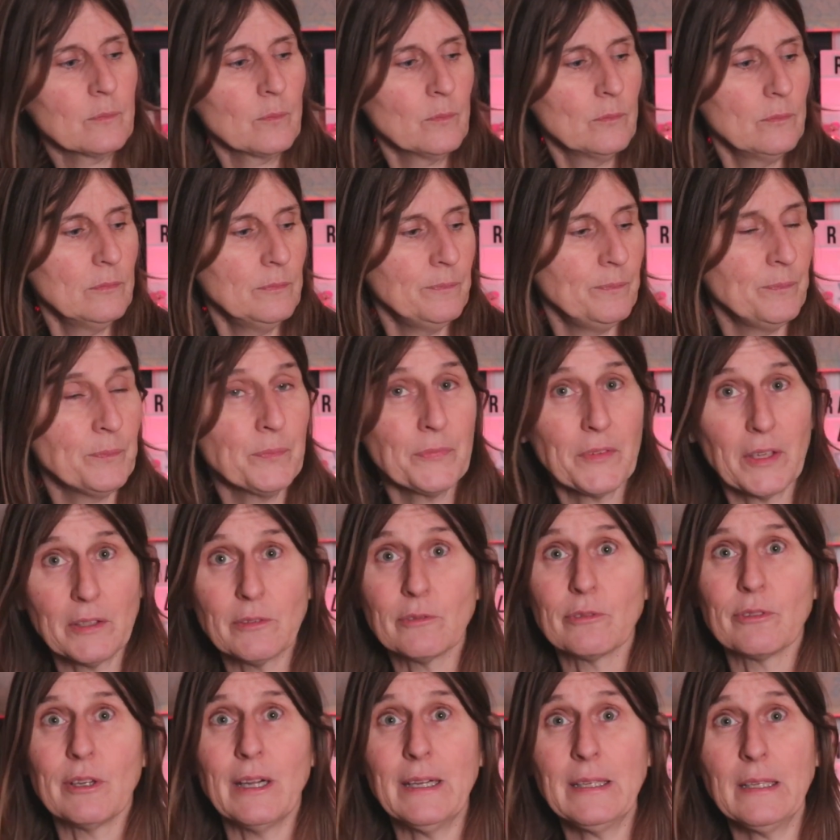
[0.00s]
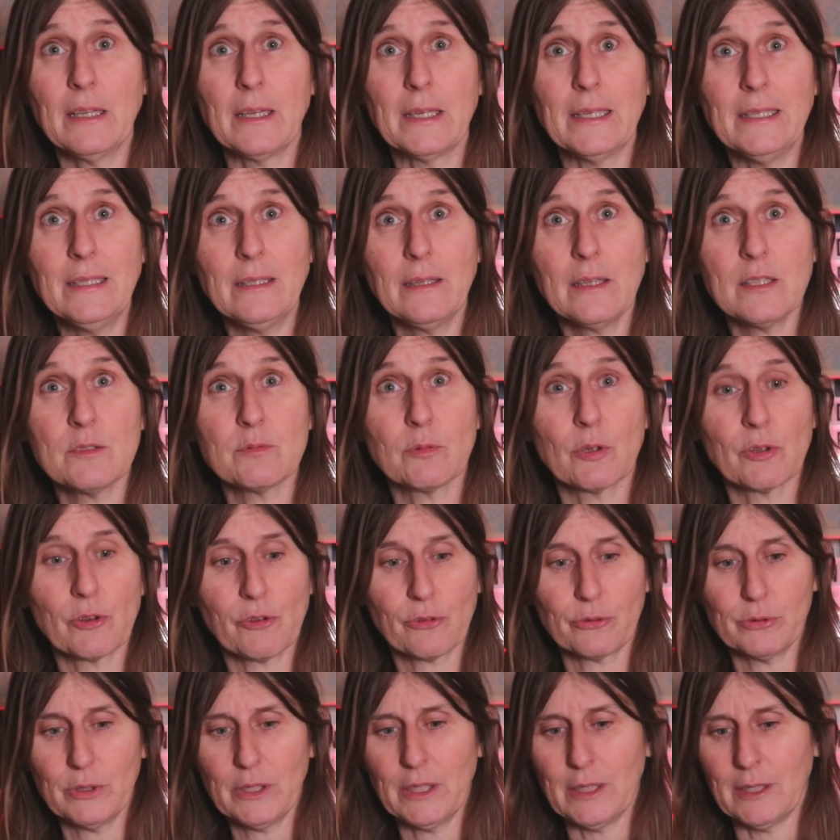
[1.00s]
And finally, this one's
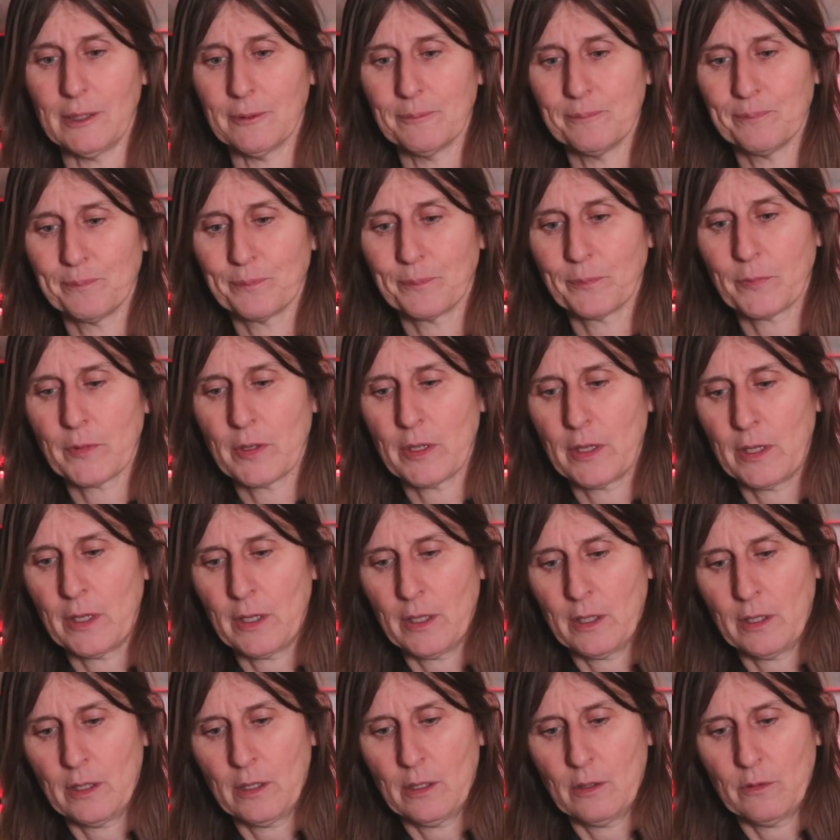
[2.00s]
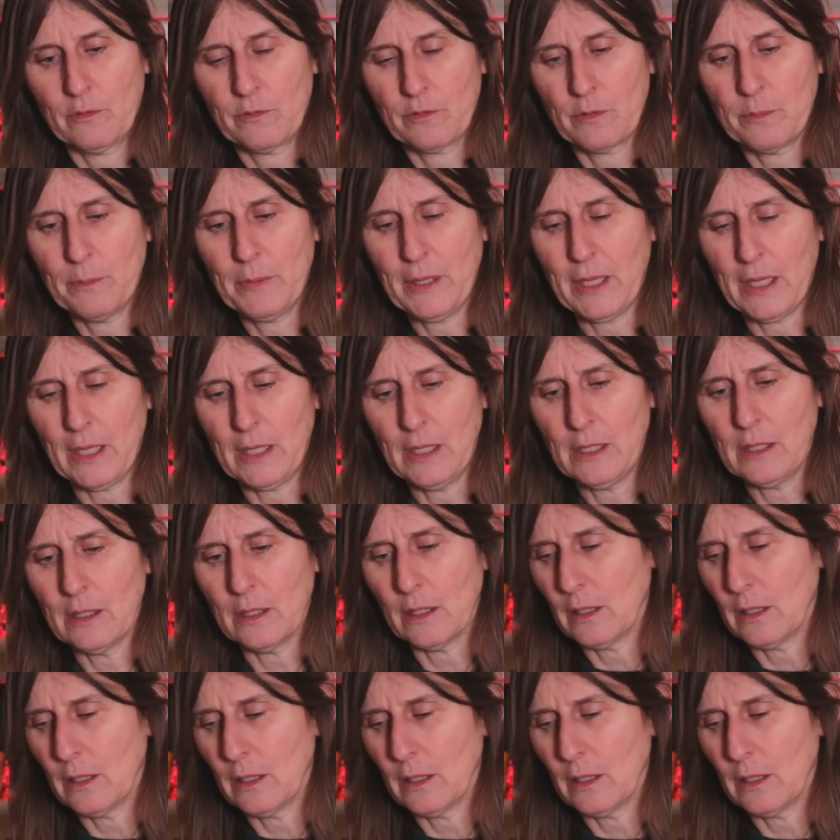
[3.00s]
free. For me,